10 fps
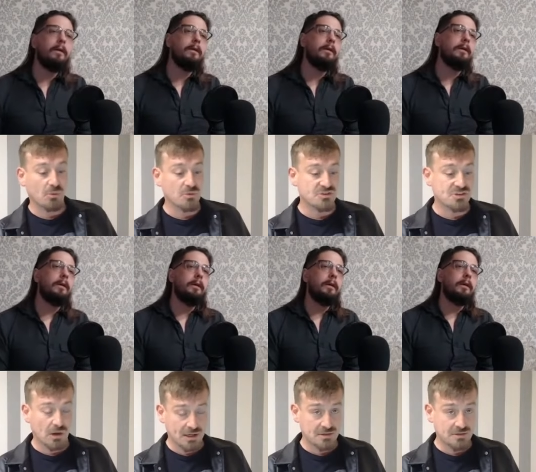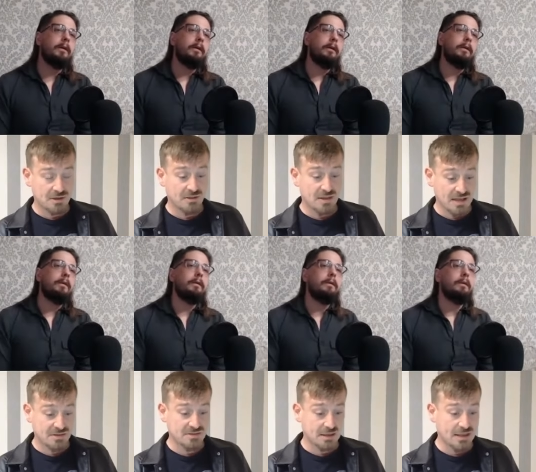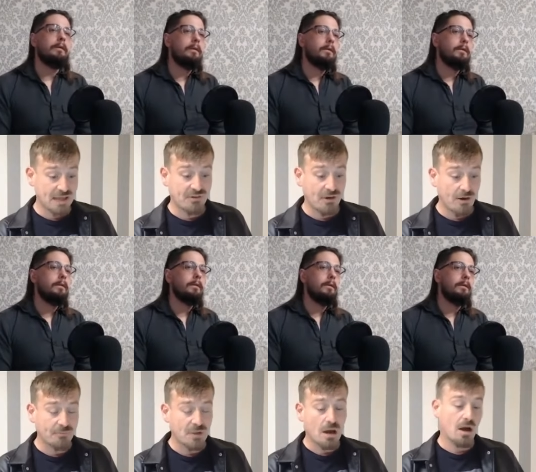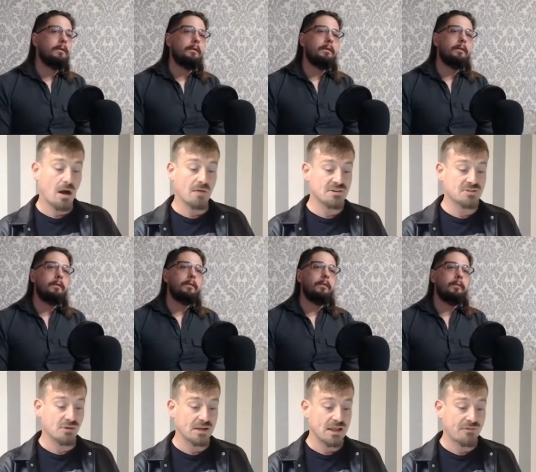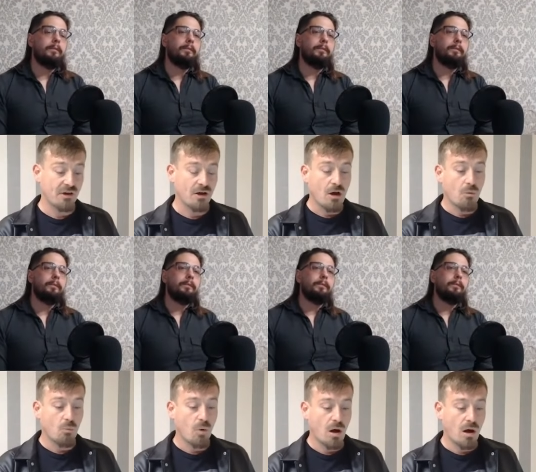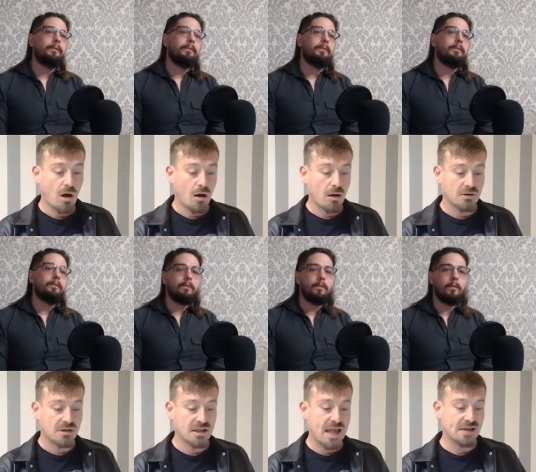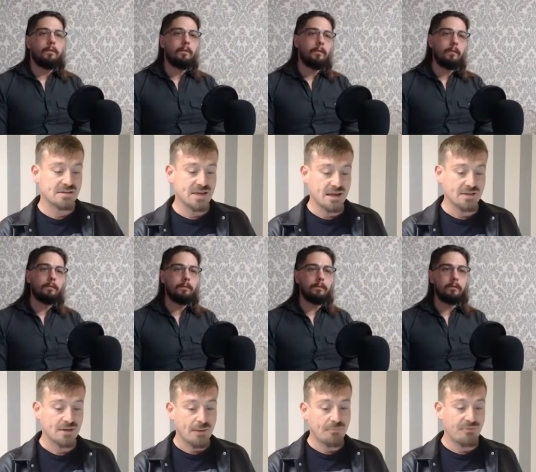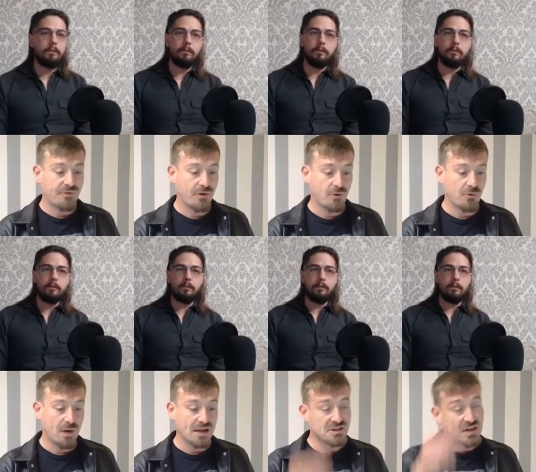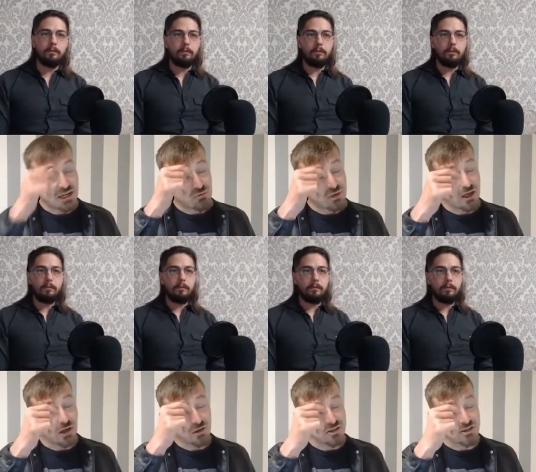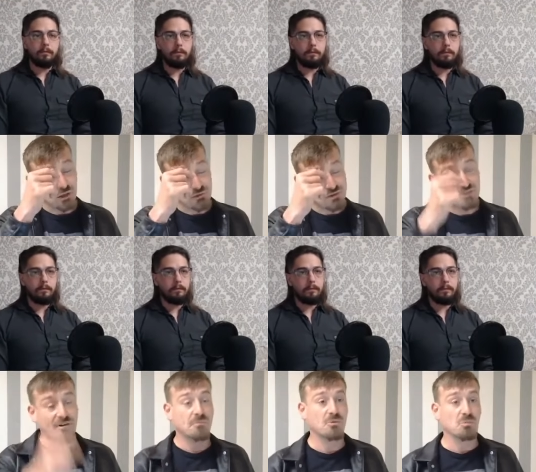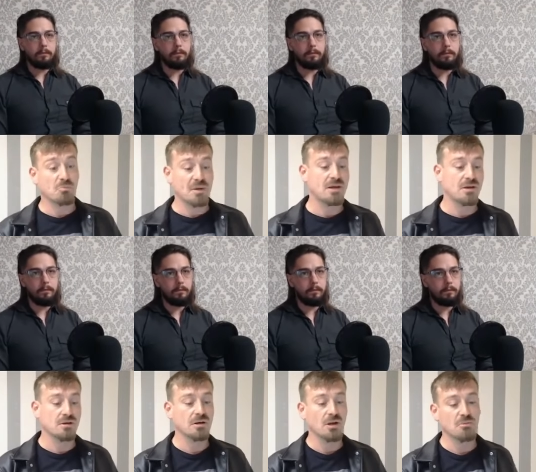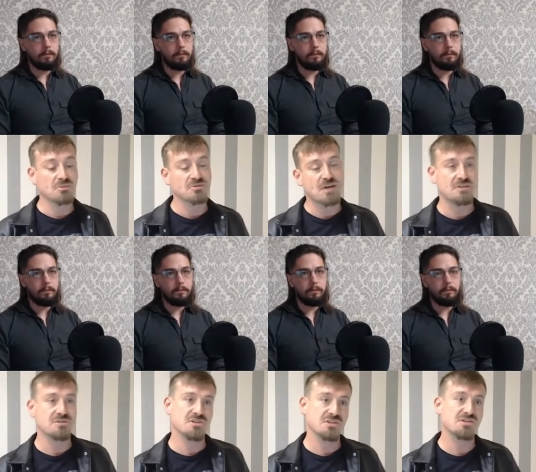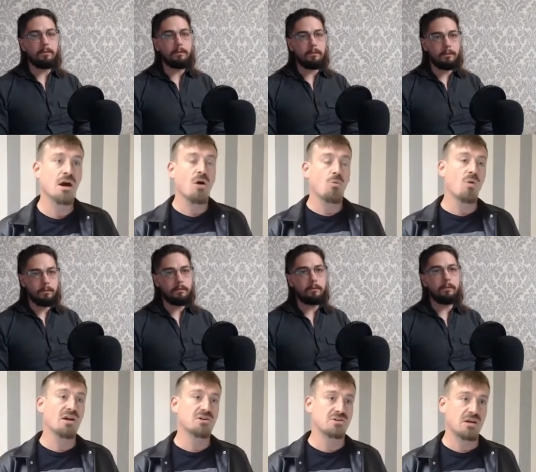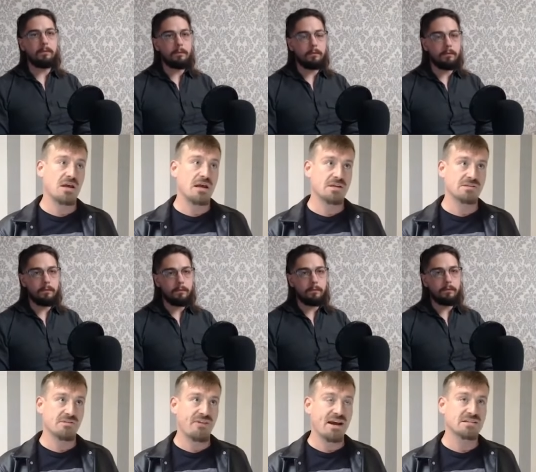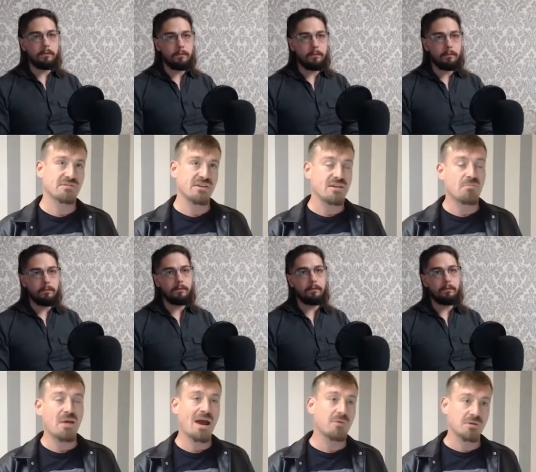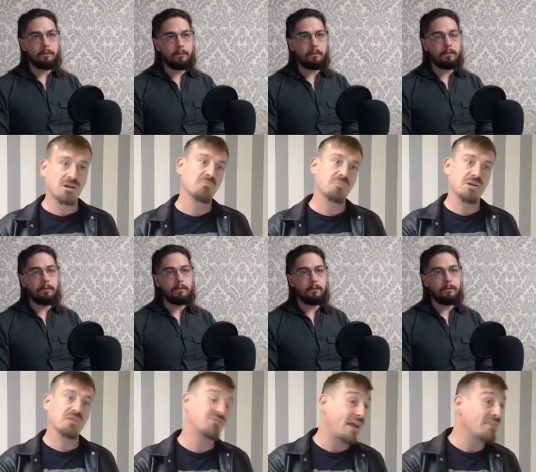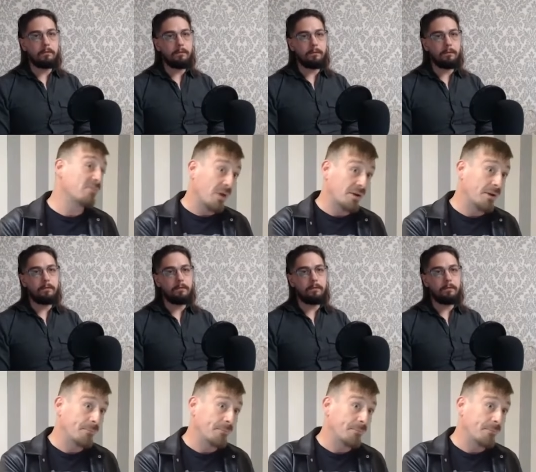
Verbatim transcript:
Speaker 1: who signed this letter, uh, this joint letter, were connected to a shadowy consultancy firm called Beacon Global Strategies, which is effectively the parent company of Dataminr.